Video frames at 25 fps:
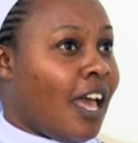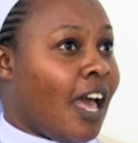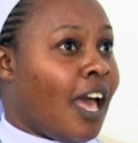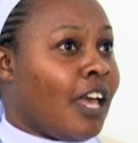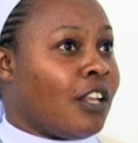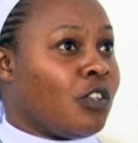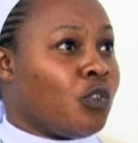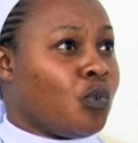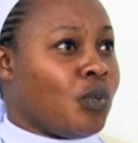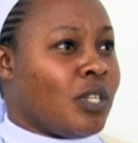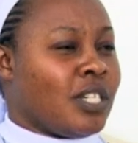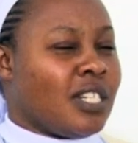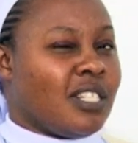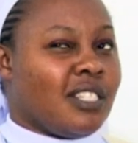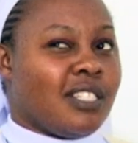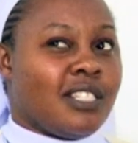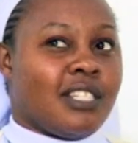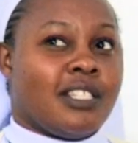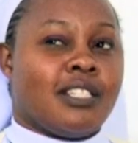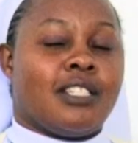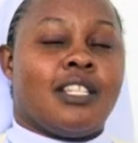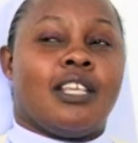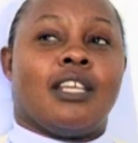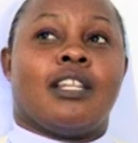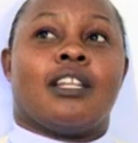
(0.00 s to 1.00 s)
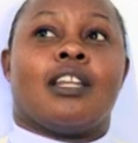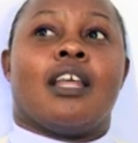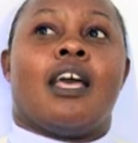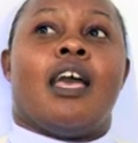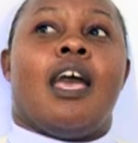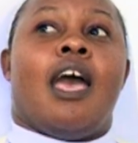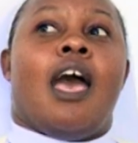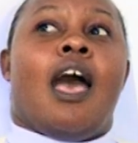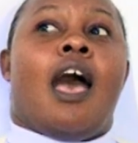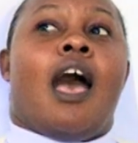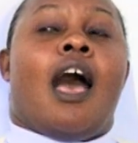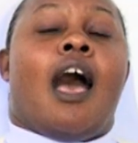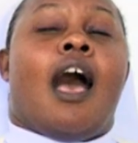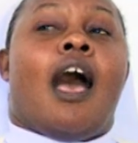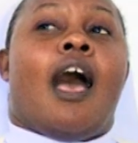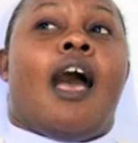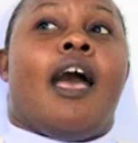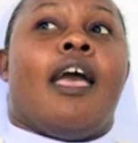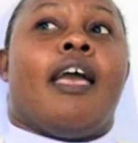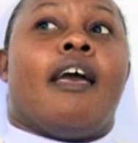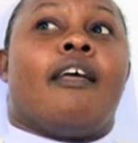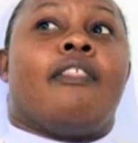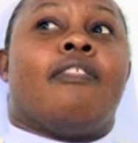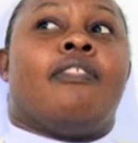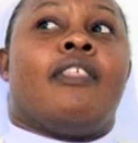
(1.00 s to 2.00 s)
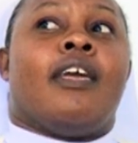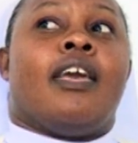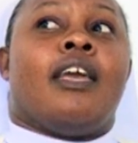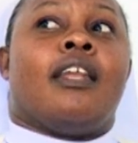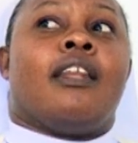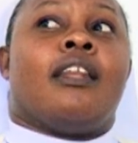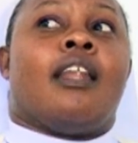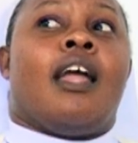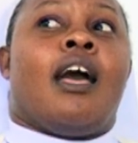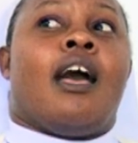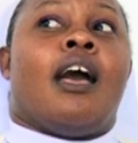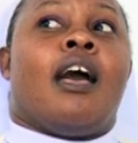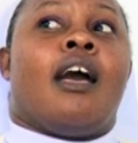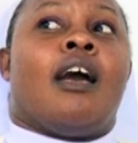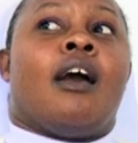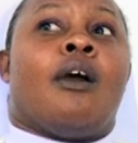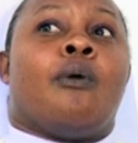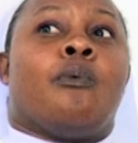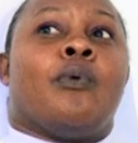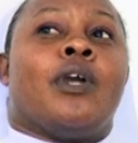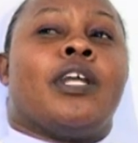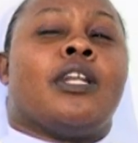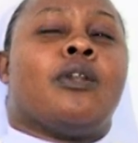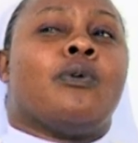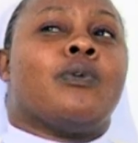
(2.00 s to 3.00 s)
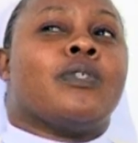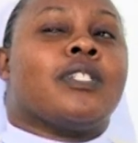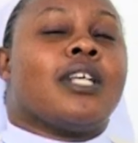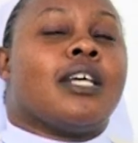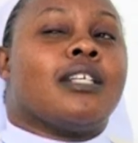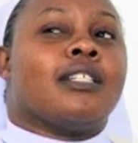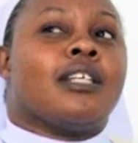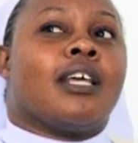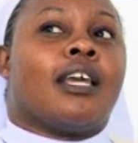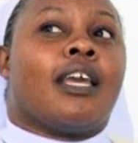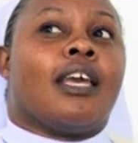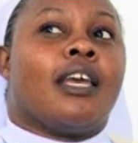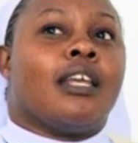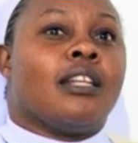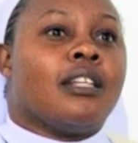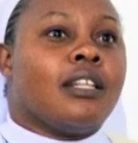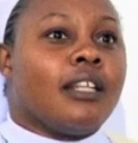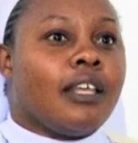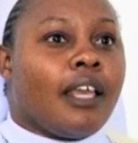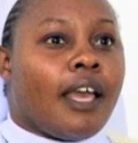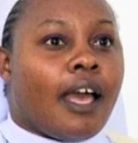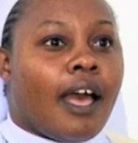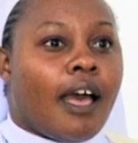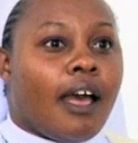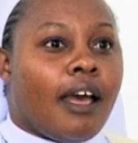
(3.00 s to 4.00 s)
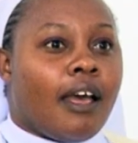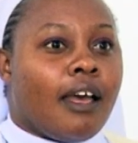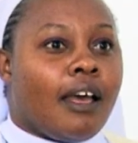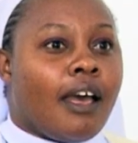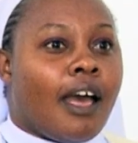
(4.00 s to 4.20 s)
and 2016. Then when I was a second year,